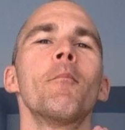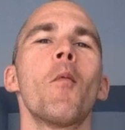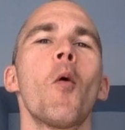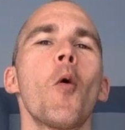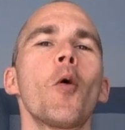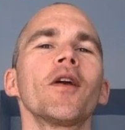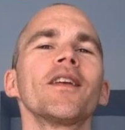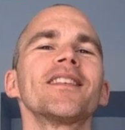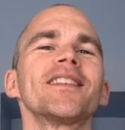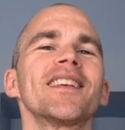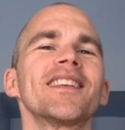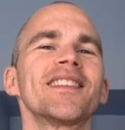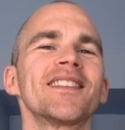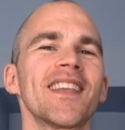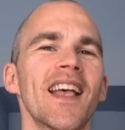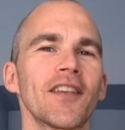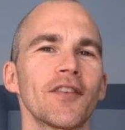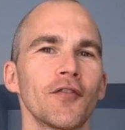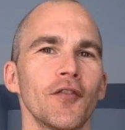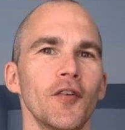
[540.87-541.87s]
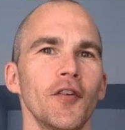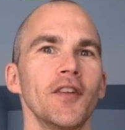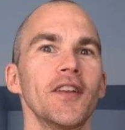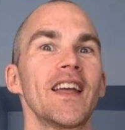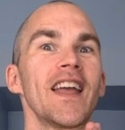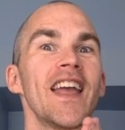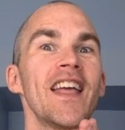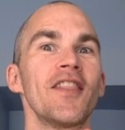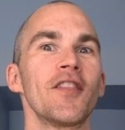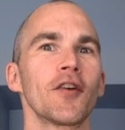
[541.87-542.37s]
more successful
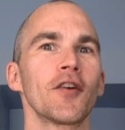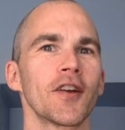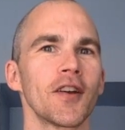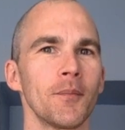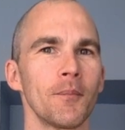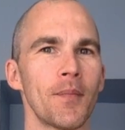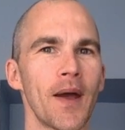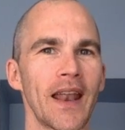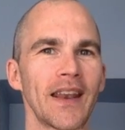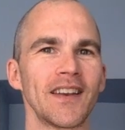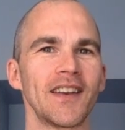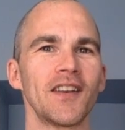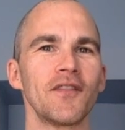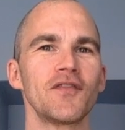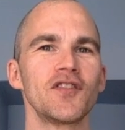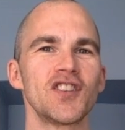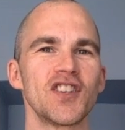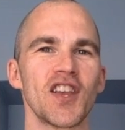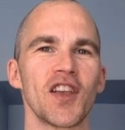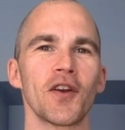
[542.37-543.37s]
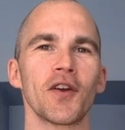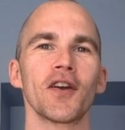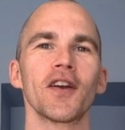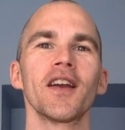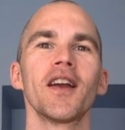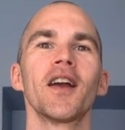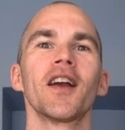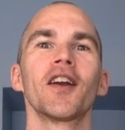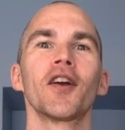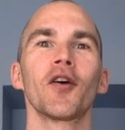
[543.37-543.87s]
in their competitive cheer
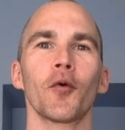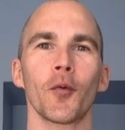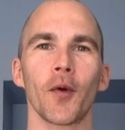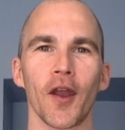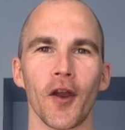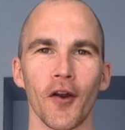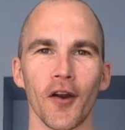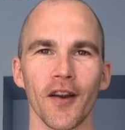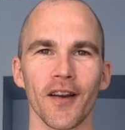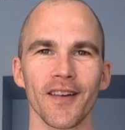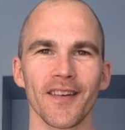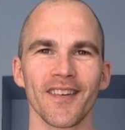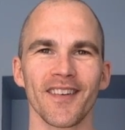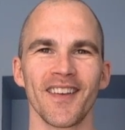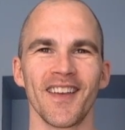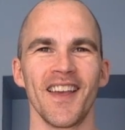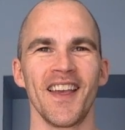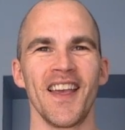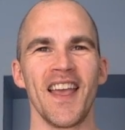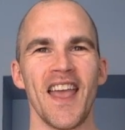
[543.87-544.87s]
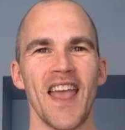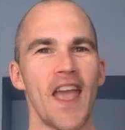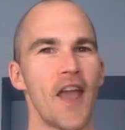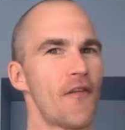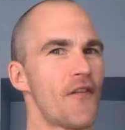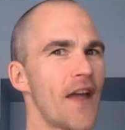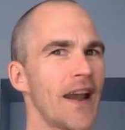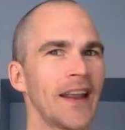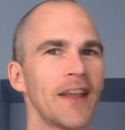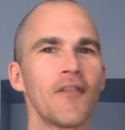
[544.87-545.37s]
career.
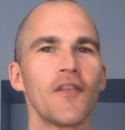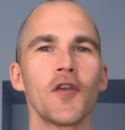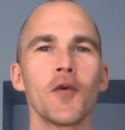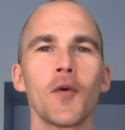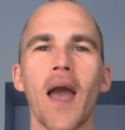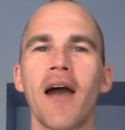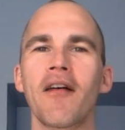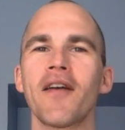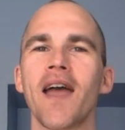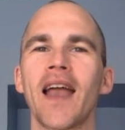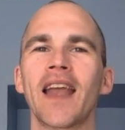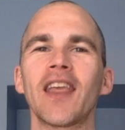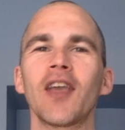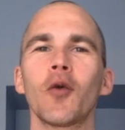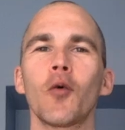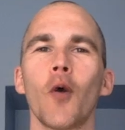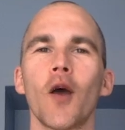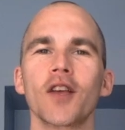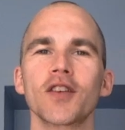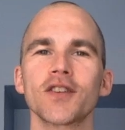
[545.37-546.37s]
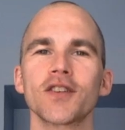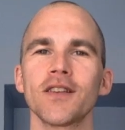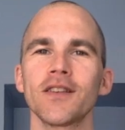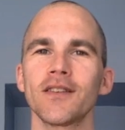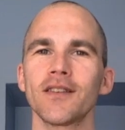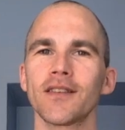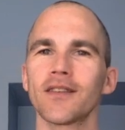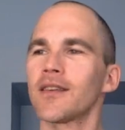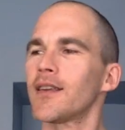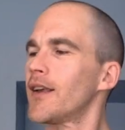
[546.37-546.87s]
If any of you have any
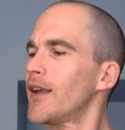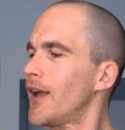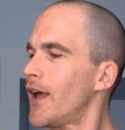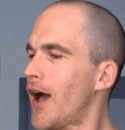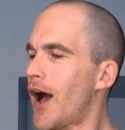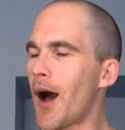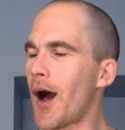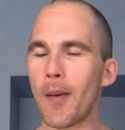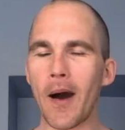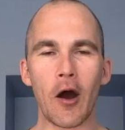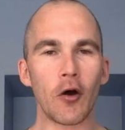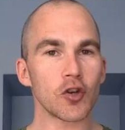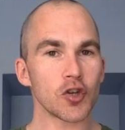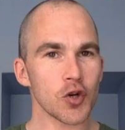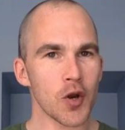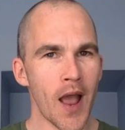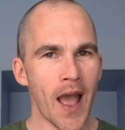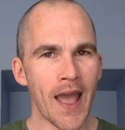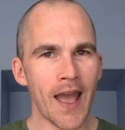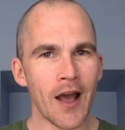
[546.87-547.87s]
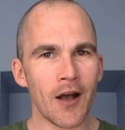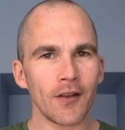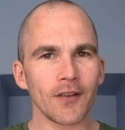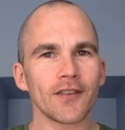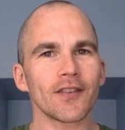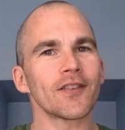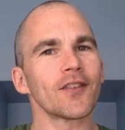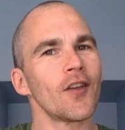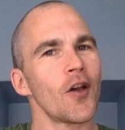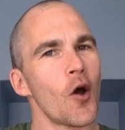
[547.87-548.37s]
questions about
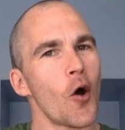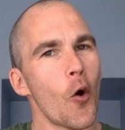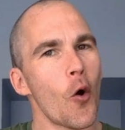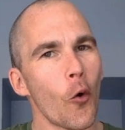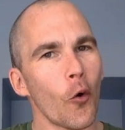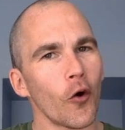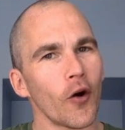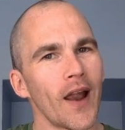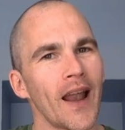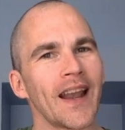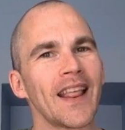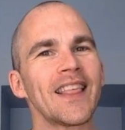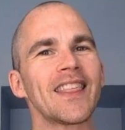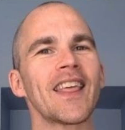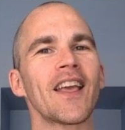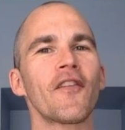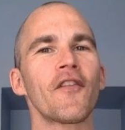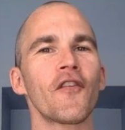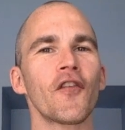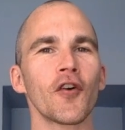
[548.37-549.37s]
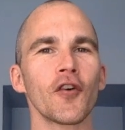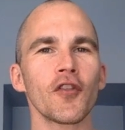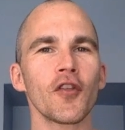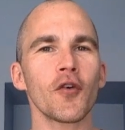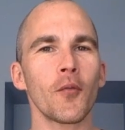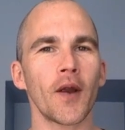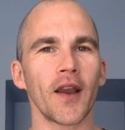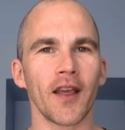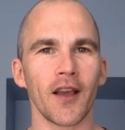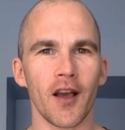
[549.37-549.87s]
tryouts or anything further
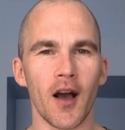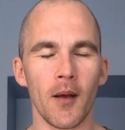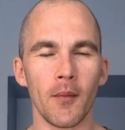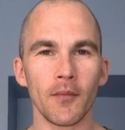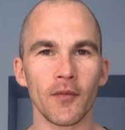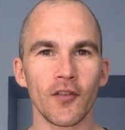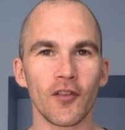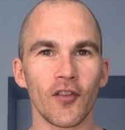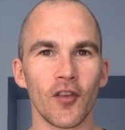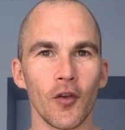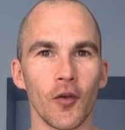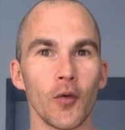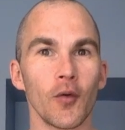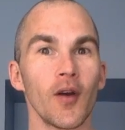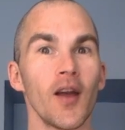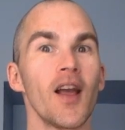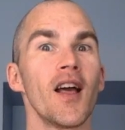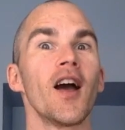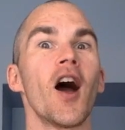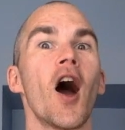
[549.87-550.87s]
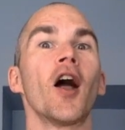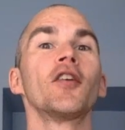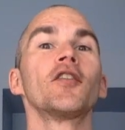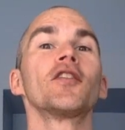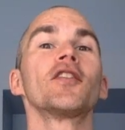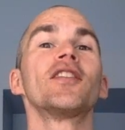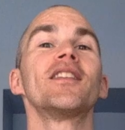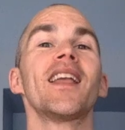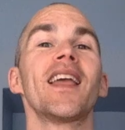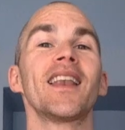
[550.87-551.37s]
when it comes to
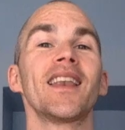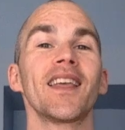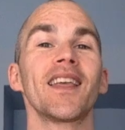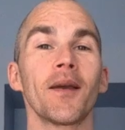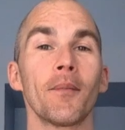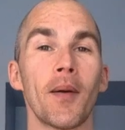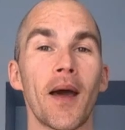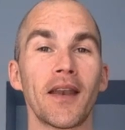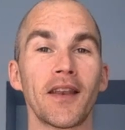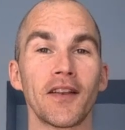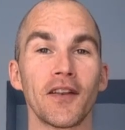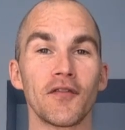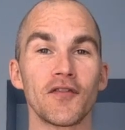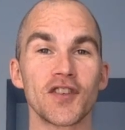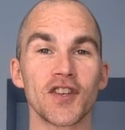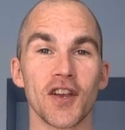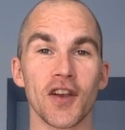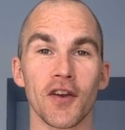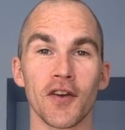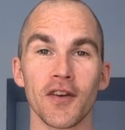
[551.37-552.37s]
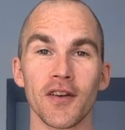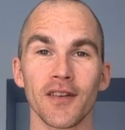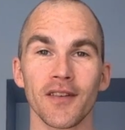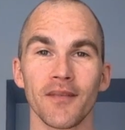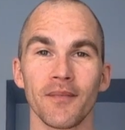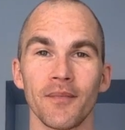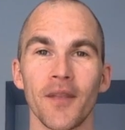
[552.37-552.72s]
understanding competitive cheer,